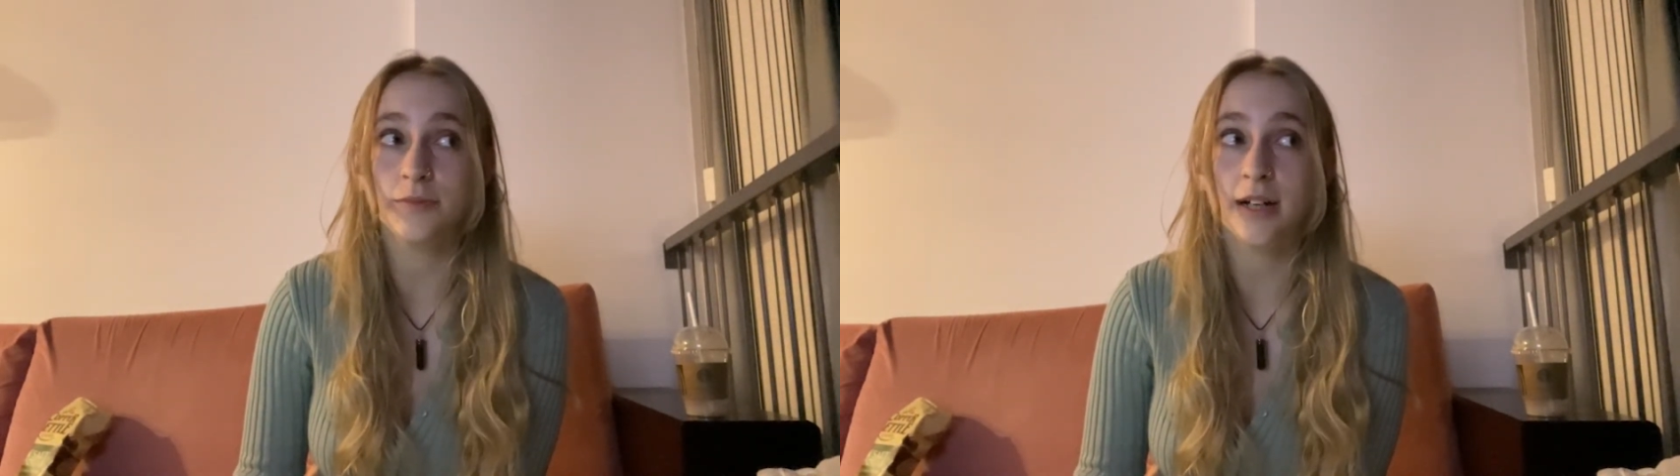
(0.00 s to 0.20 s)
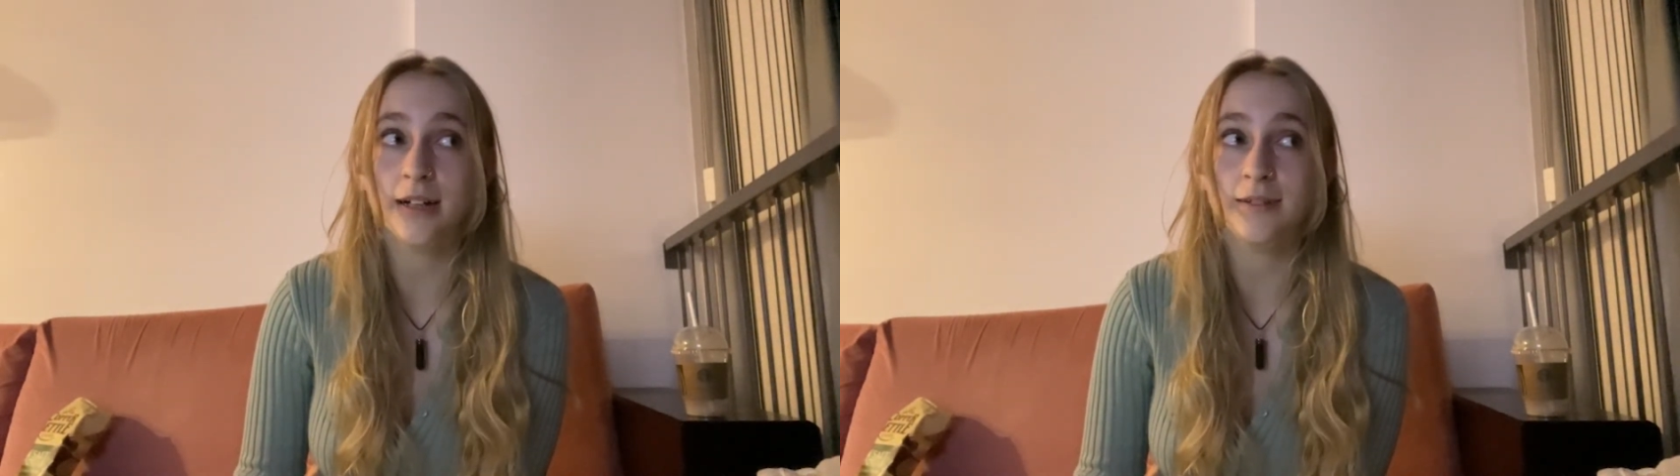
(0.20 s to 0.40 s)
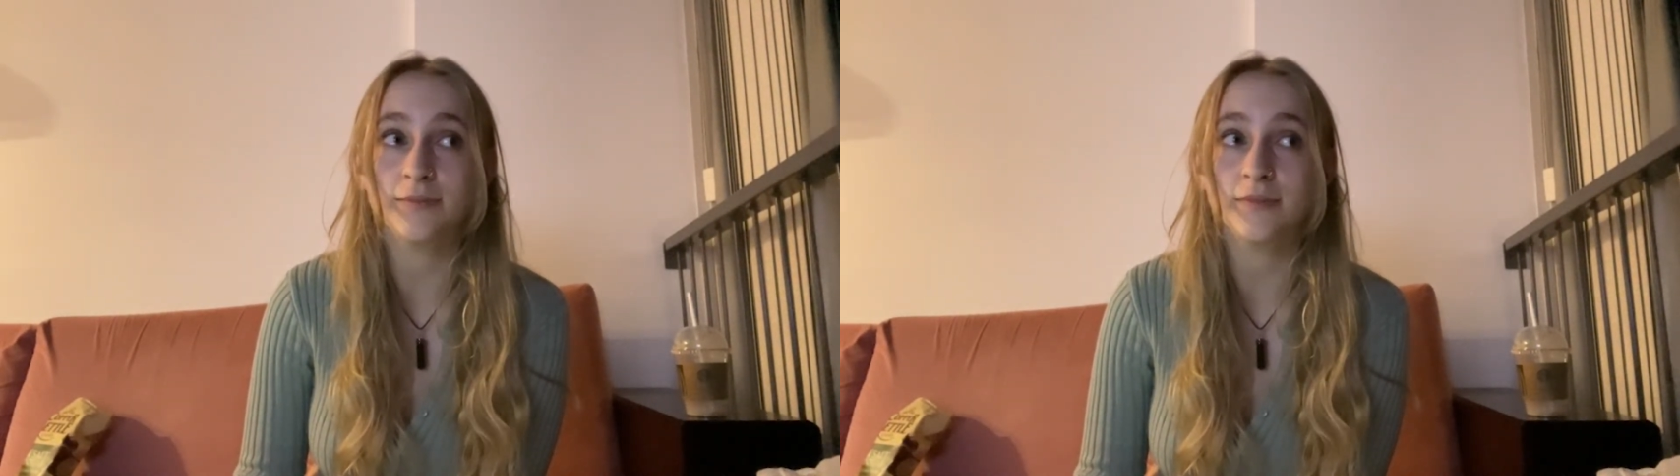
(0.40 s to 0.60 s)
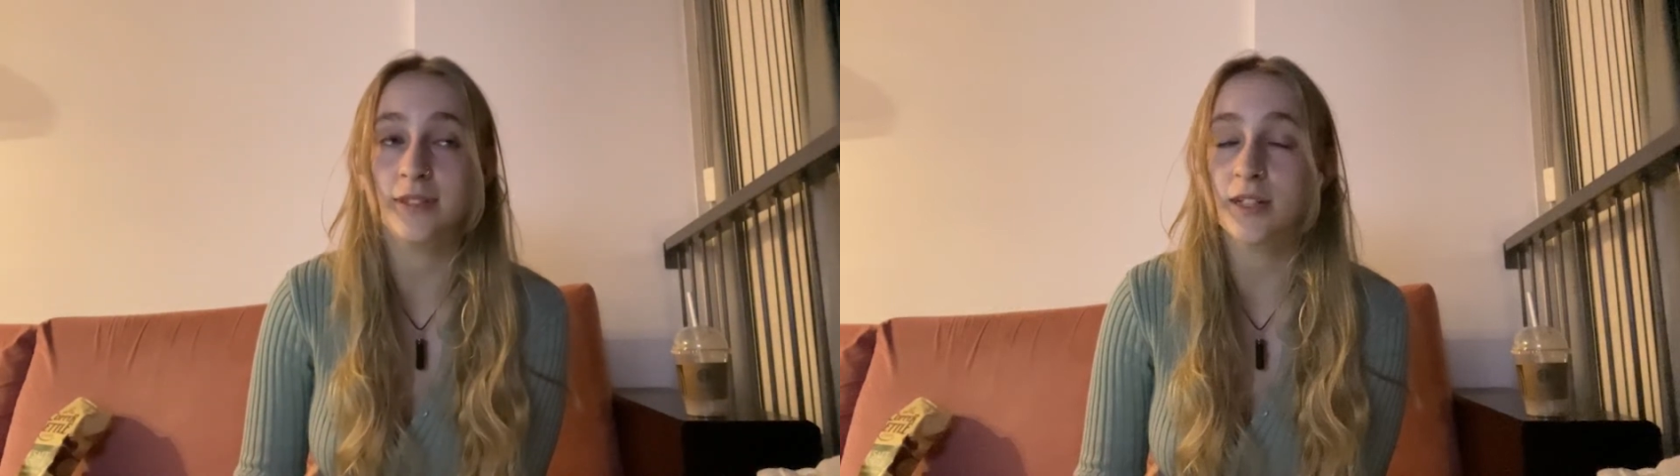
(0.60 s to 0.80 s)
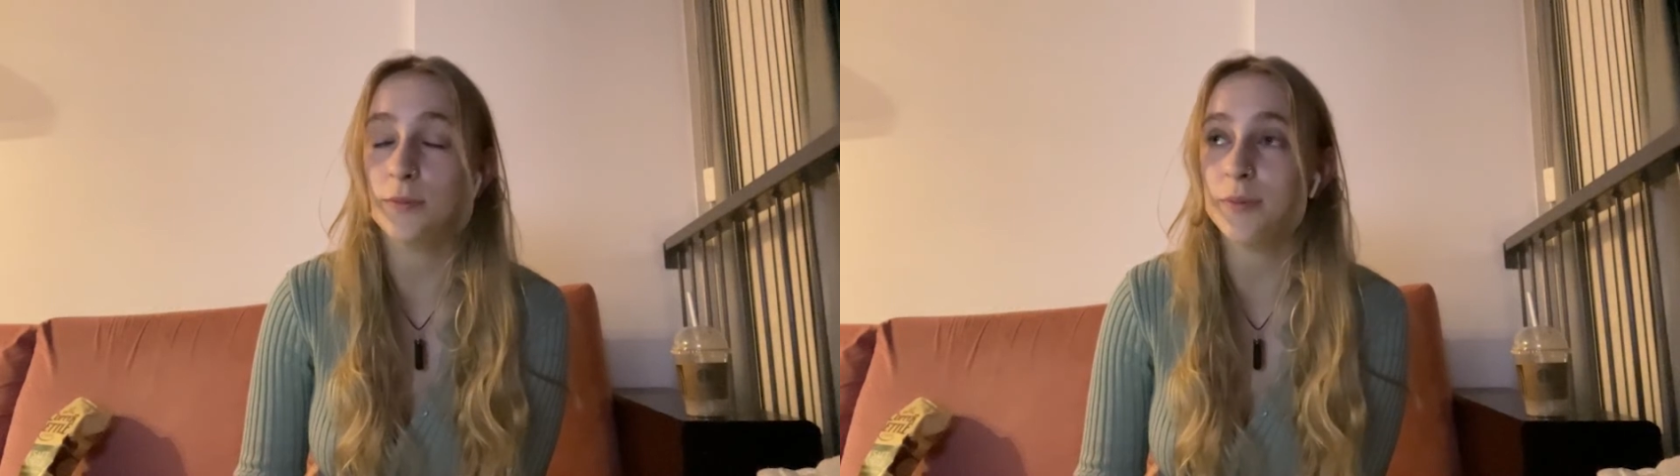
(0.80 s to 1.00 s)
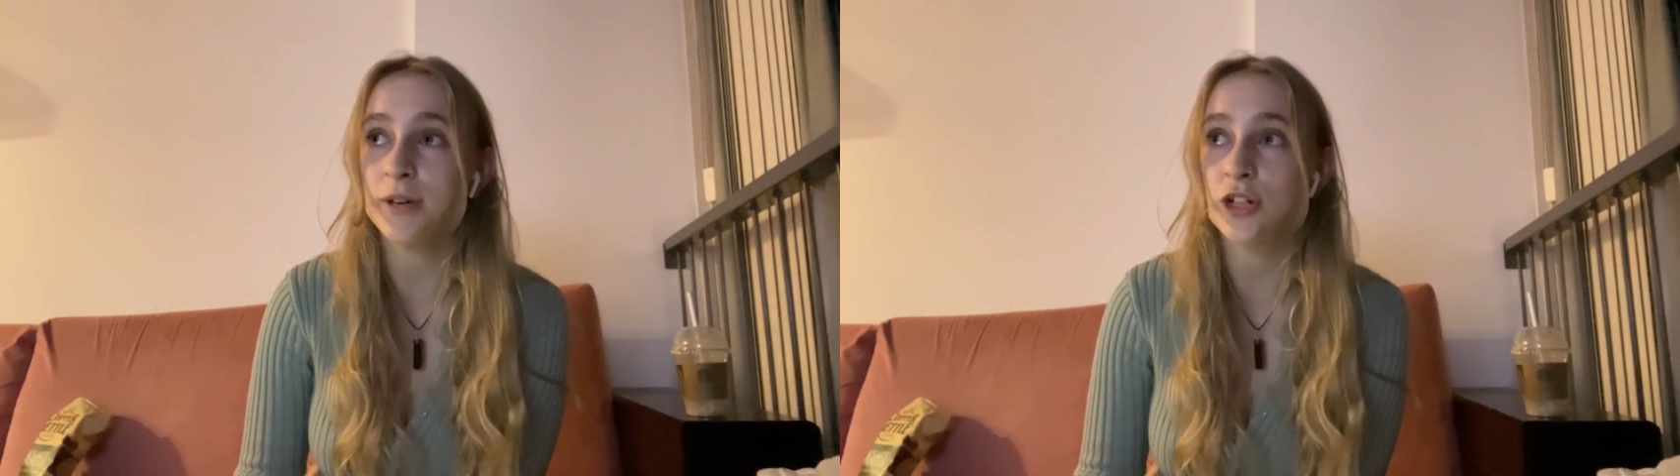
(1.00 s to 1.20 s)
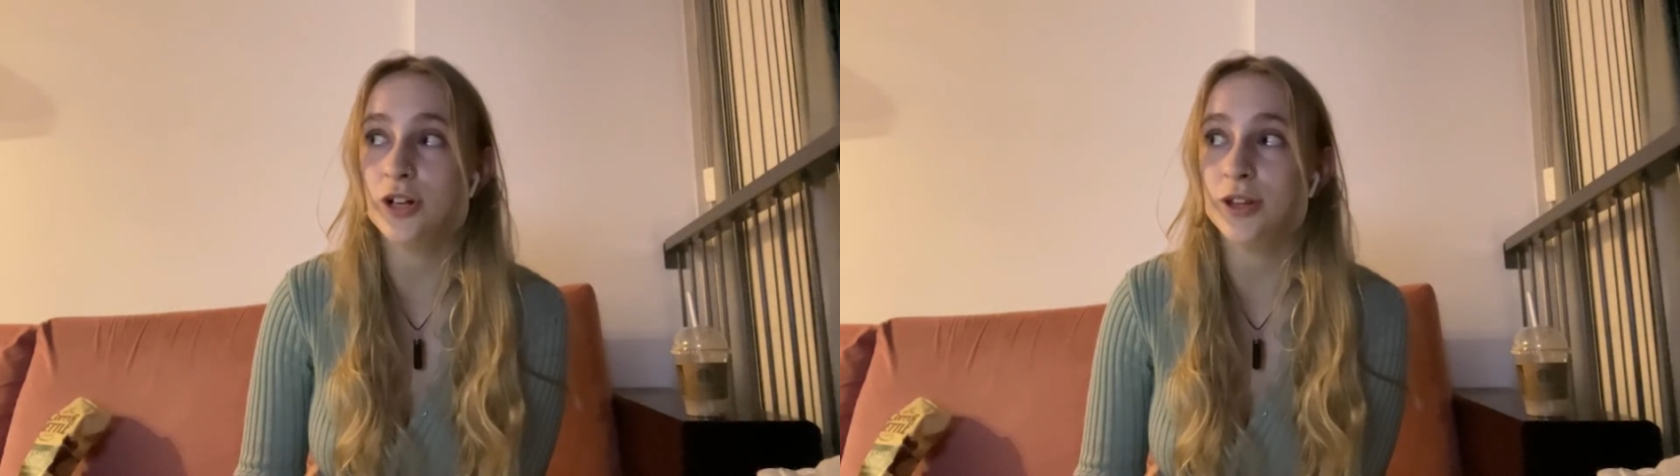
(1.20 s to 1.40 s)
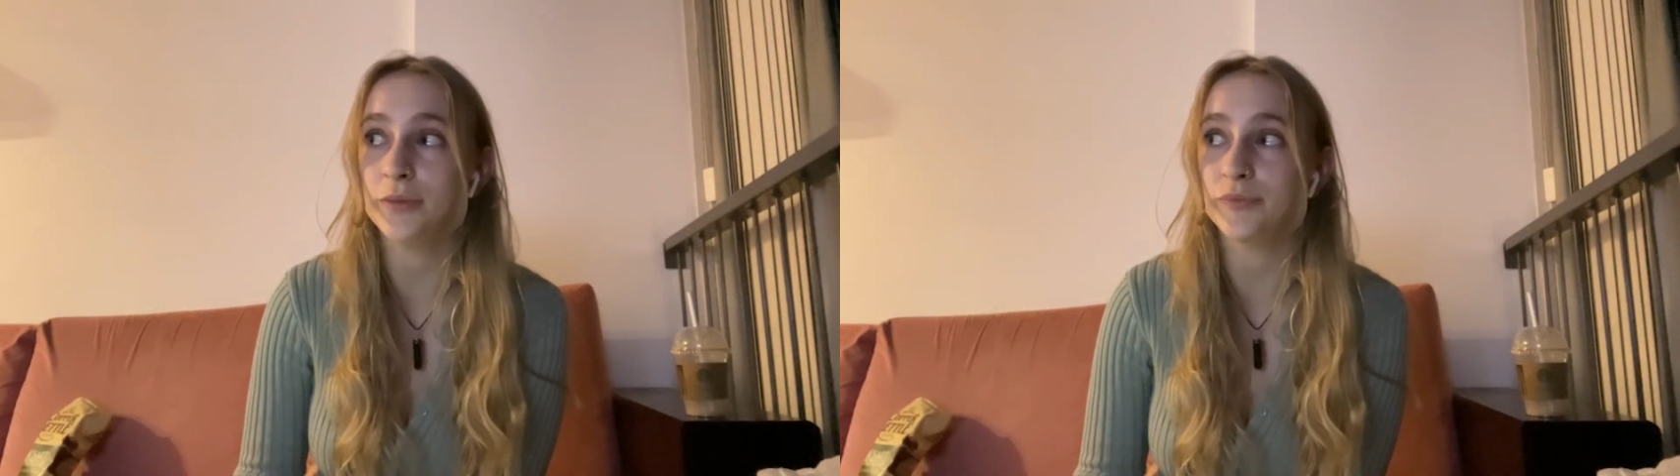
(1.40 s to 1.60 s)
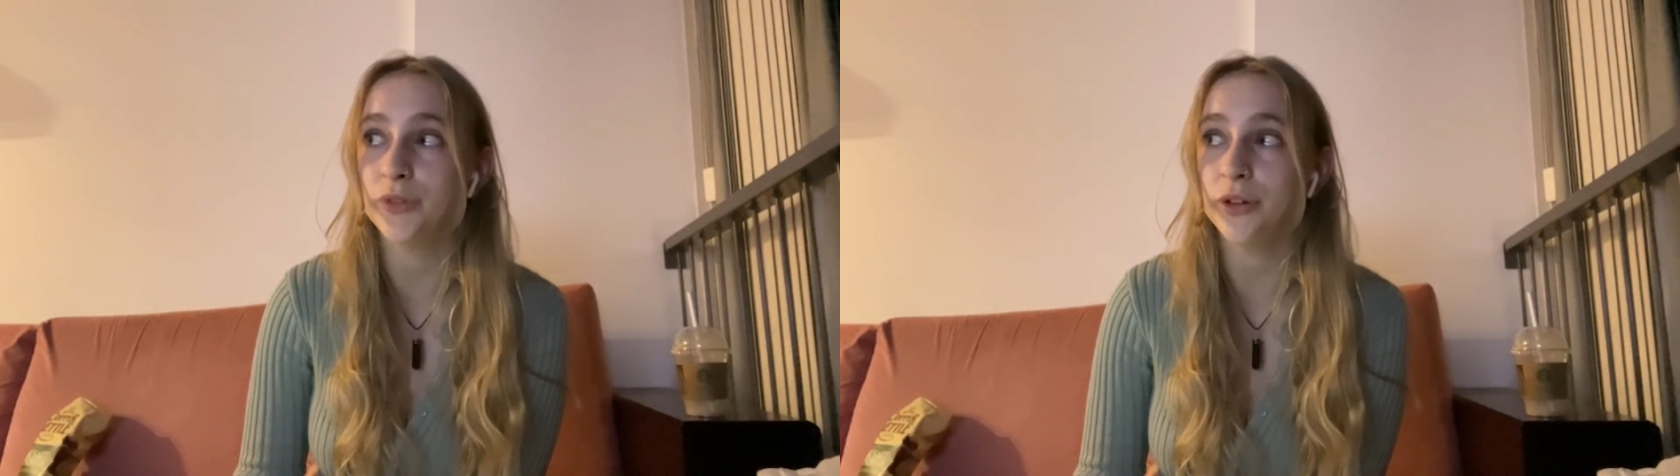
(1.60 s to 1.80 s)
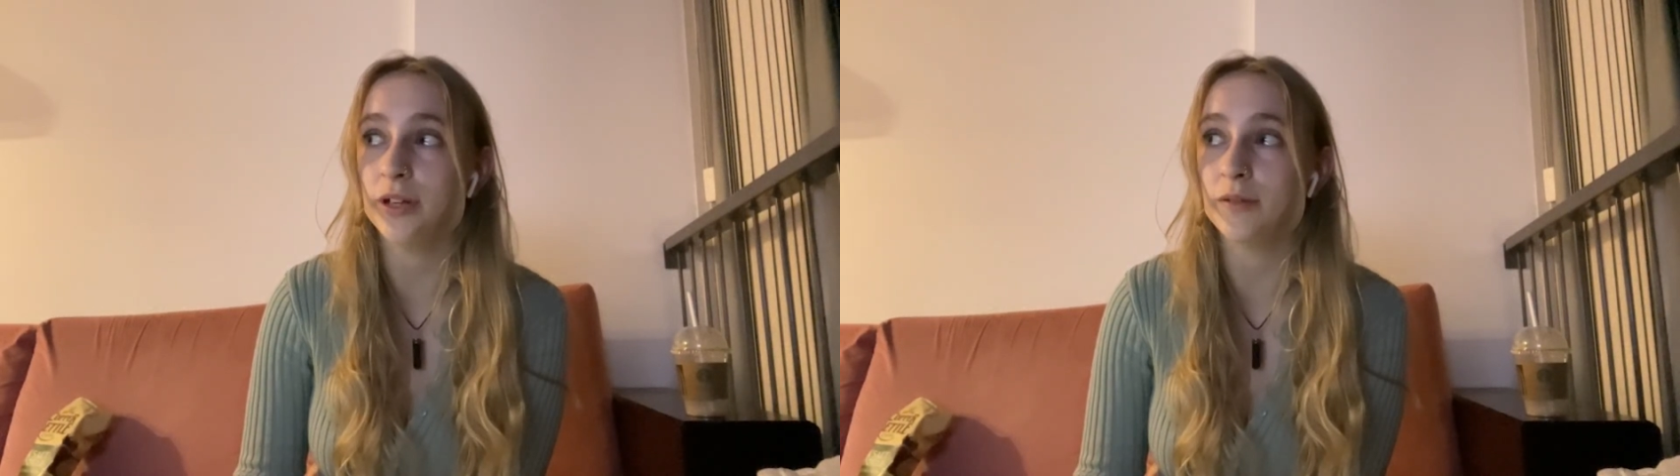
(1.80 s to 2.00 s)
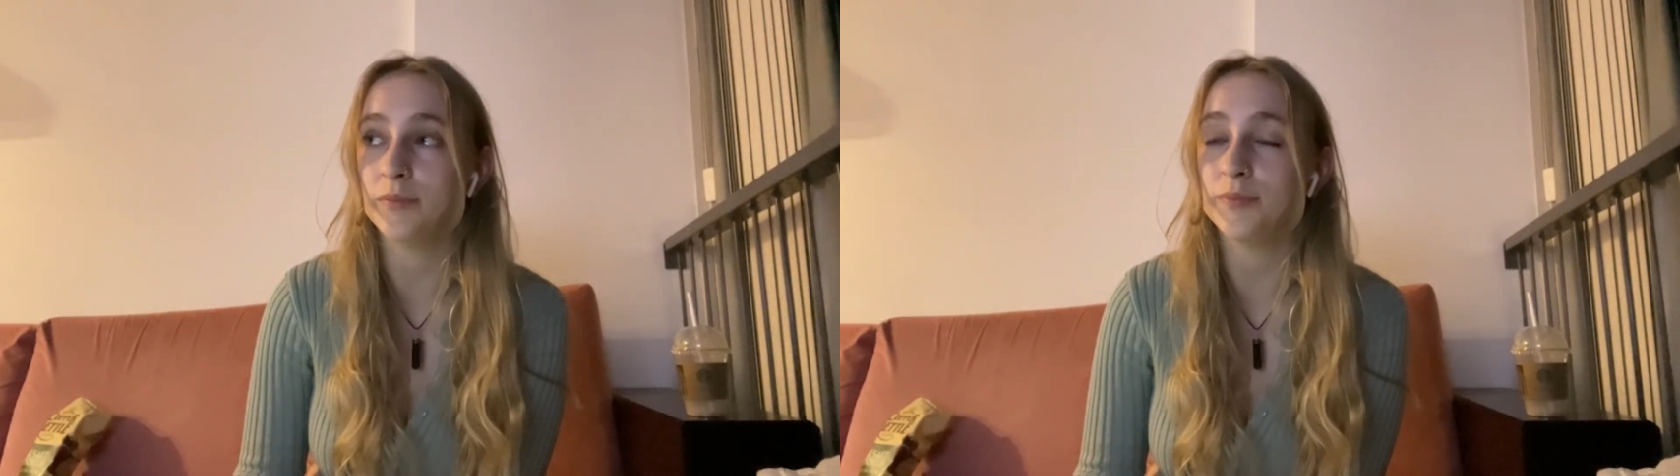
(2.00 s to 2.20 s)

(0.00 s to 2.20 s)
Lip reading: Didn't want to mention it though earlier,